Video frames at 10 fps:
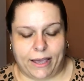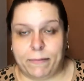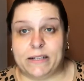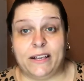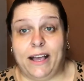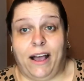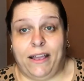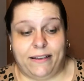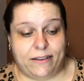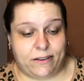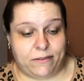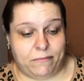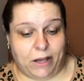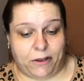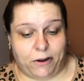because
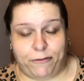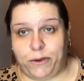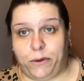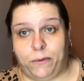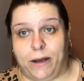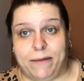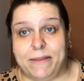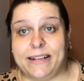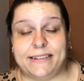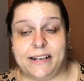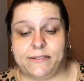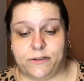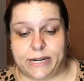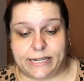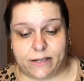I got a few accessories.